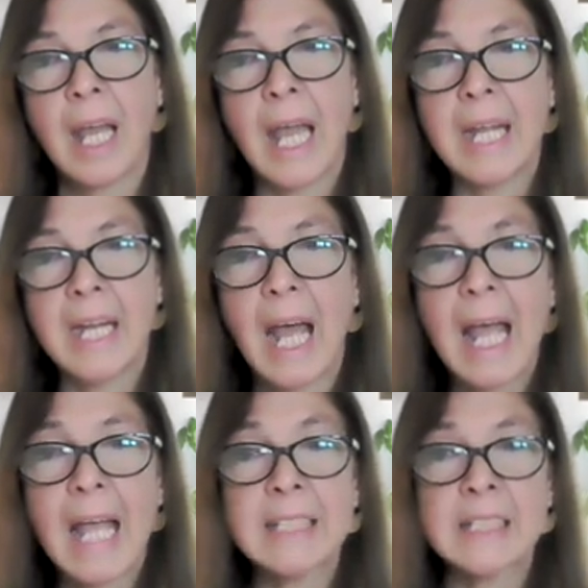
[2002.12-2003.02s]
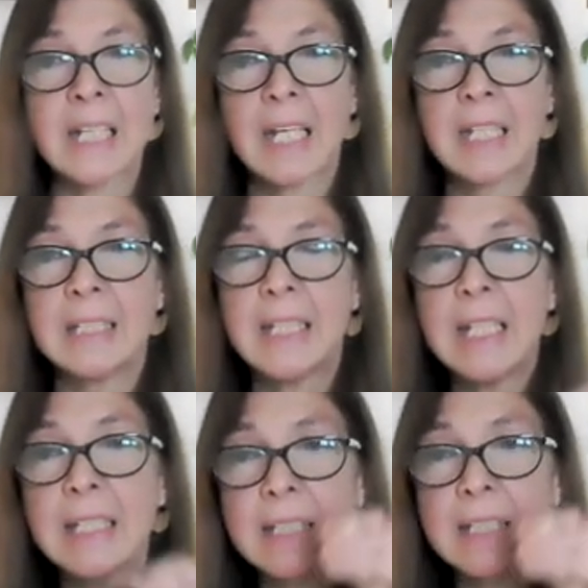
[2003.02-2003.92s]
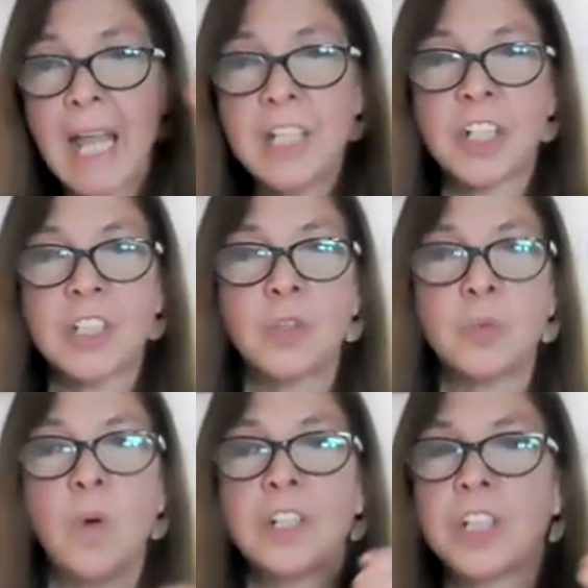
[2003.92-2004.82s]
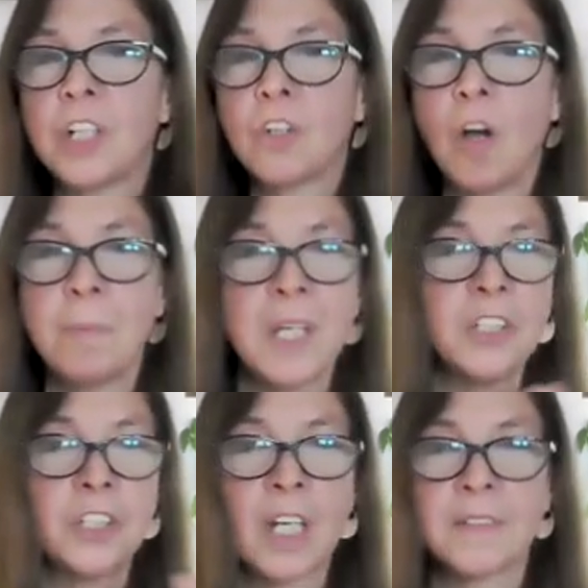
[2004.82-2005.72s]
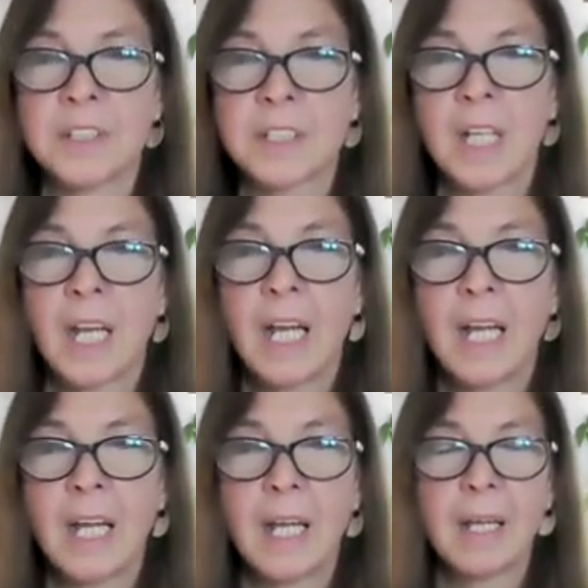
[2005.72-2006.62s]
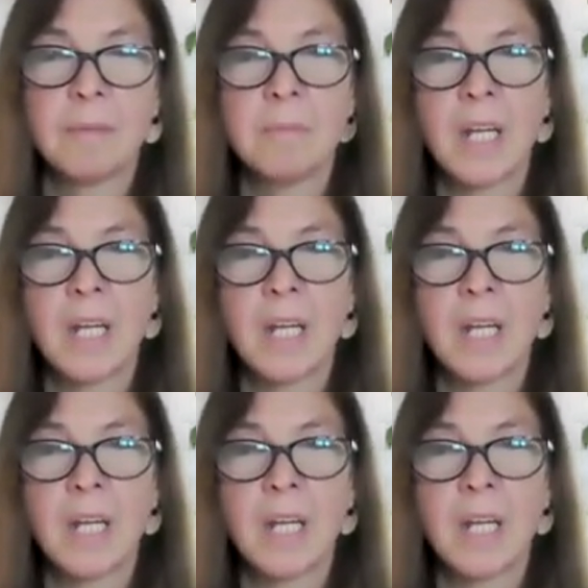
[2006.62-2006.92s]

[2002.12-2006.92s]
and as these agents watch and copy each other's um,